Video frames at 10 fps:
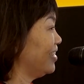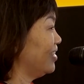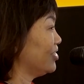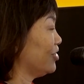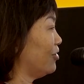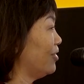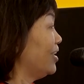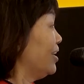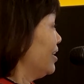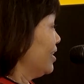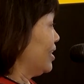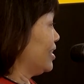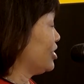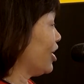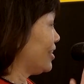So it's
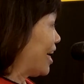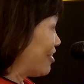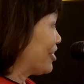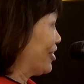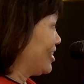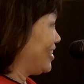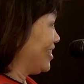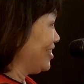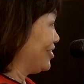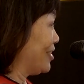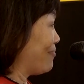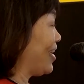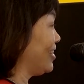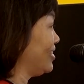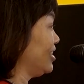not a direct question to the
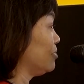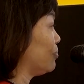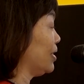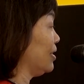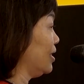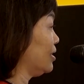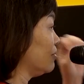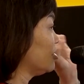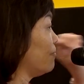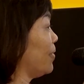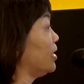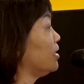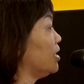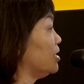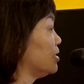panelists, but in terms of
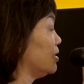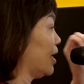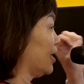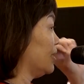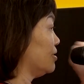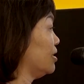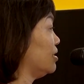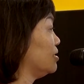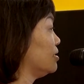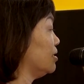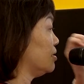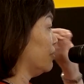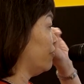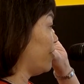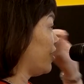medication, I can say this is a
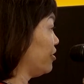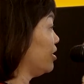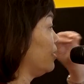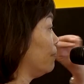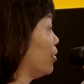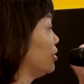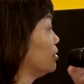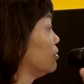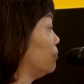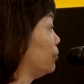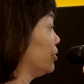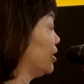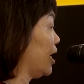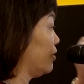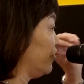very important component
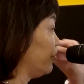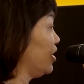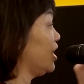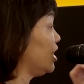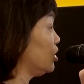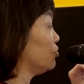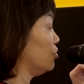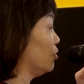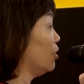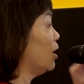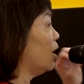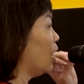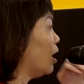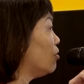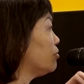and we really need to know
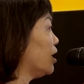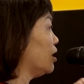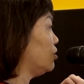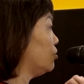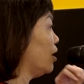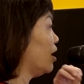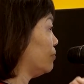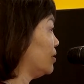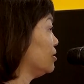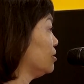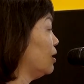how can you help us,